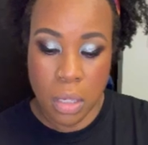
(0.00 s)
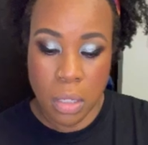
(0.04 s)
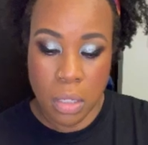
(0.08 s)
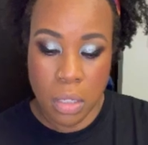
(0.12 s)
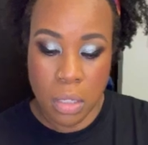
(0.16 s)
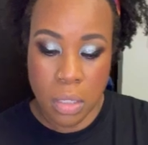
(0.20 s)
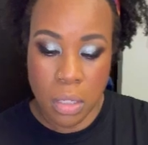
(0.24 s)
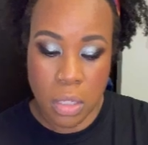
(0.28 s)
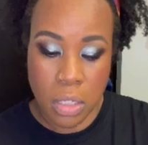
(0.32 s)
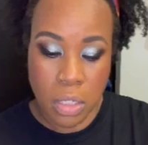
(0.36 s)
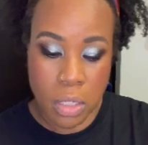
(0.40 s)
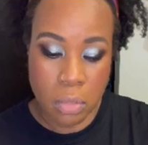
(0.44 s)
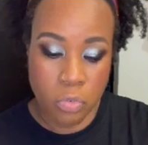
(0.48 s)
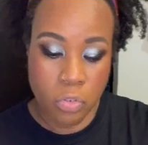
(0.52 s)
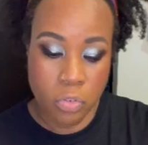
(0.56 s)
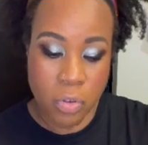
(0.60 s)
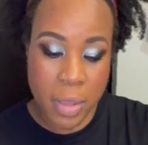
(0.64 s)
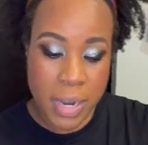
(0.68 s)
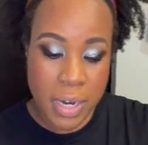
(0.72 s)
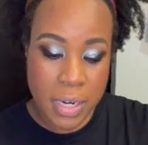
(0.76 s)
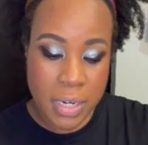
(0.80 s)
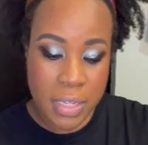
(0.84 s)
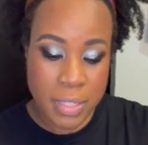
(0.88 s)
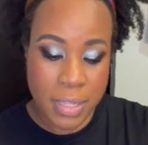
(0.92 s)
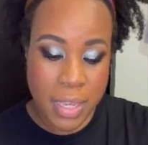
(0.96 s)
yes. I'm trying
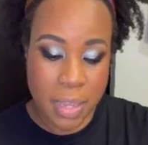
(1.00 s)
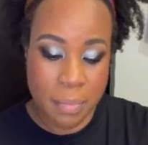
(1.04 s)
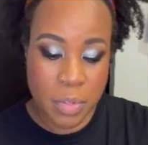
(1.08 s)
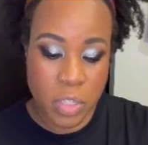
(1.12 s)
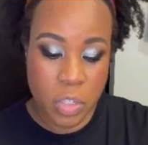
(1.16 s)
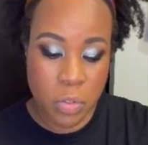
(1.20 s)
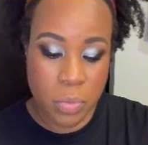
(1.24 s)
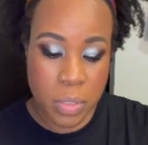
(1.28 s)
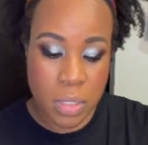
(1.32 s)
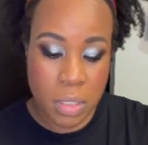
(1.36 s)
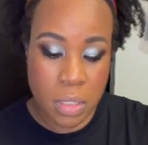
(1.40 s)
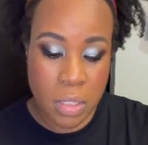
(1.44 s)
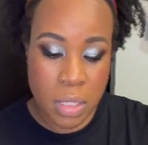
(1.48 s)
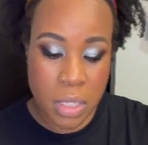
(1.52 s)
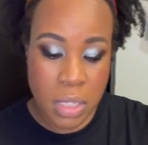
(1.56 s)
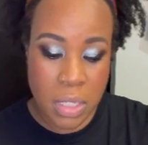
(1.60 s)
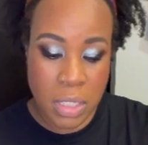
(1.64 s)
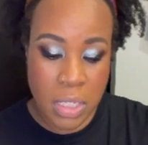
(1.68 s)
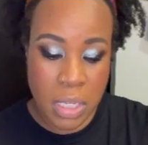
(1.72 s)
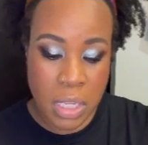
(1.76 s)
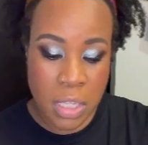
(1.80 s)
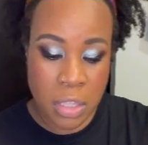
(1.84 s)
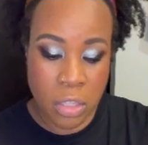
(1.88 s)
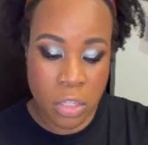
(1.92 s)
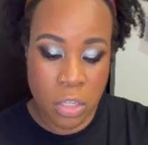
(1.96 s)
to decide between this
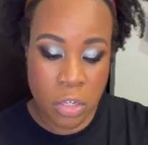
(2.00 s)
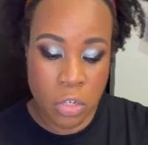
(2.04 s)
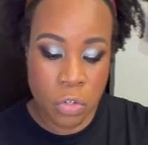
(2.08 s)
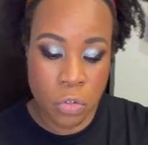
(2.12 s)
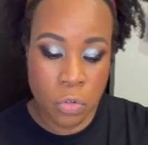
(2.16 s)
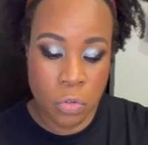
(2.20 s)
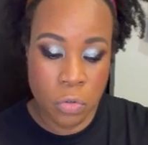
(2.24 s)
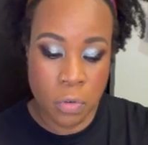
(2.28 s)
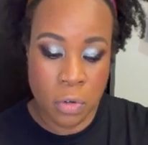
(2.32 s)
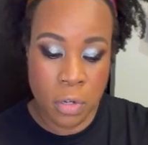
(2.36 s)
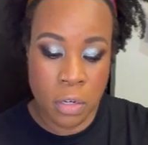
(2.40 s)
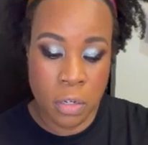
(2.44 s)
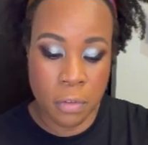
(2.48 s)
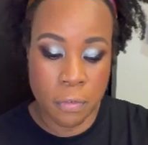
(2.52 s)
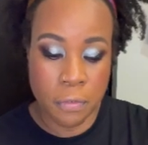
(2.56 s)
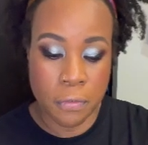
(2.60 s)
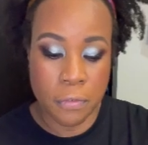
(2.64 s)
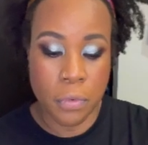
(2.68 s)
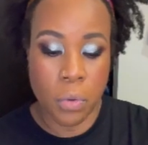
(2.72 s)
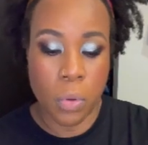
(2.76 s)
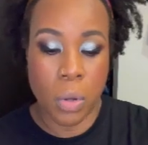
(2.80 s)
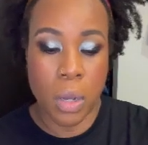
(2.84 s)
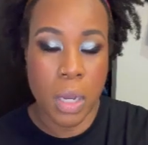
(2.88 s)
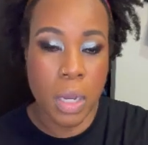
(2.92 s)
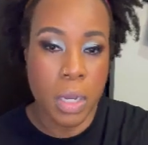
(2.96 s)
and the nude in the
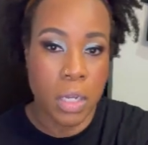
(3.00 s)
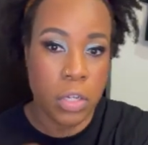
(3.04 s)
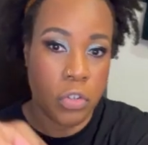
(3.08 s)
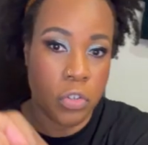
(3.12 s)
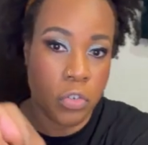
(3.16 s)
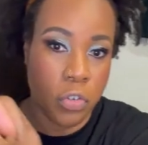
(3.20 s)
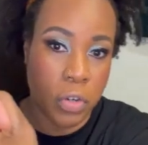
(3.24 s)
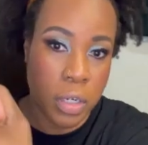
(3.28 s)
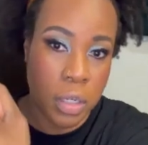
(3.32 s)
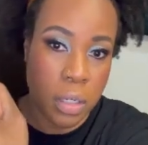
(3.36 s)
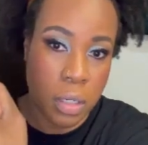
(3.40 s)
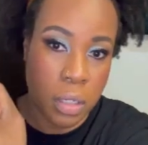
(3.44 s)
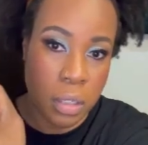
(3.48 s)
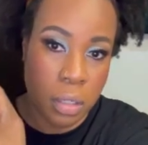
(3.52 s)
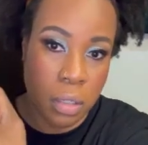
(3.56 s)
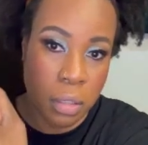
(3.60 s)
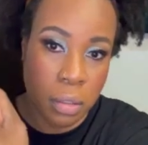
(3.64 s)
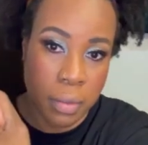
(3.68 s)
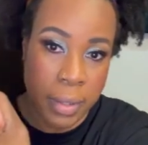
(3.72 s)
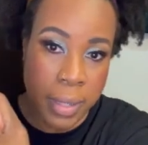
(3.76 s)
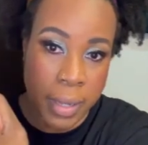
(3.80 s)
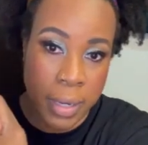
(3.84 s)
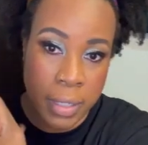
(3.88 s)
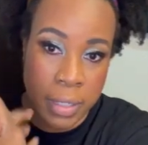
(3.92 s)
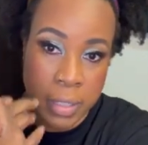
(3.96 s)
400. Oh,
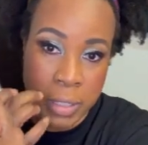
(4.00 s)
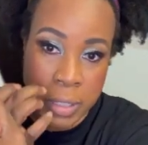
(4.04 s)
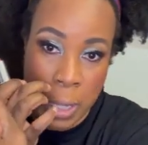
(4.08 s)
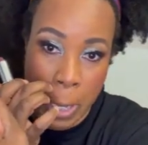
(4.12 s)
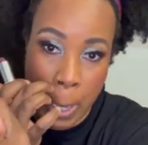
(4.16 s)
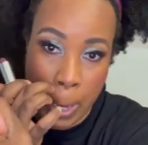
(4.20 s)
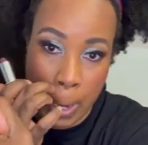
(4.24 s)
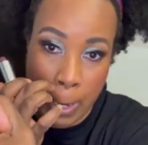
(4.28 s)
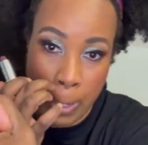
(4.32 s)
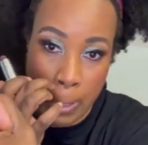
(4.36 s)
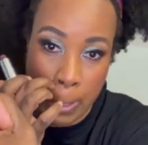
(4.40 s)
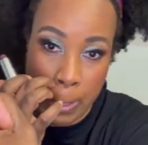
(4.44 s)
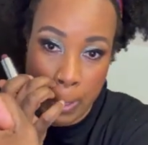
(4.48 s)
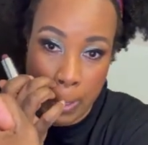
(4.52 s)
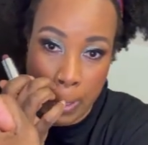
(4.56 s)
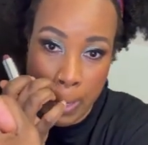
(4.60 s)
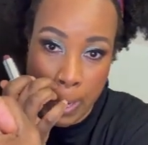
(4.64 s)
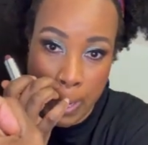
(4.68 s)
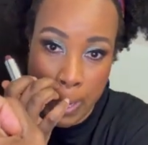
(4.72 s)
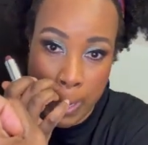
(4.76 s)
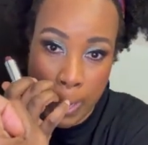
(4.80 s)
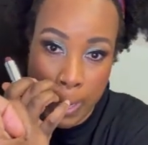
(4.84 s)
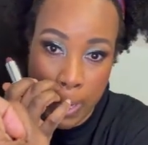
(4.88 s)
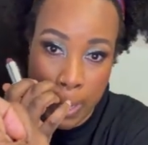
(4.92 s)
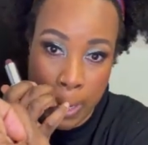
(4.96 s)
that is
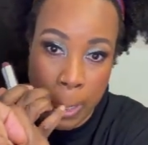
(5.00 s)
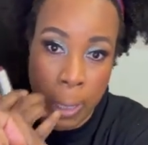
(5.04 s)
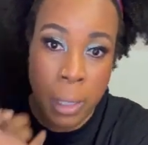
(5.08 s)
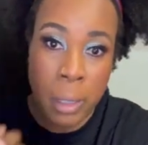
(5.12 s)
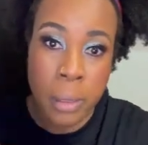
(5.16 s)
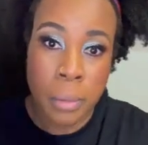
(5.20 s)
stunning.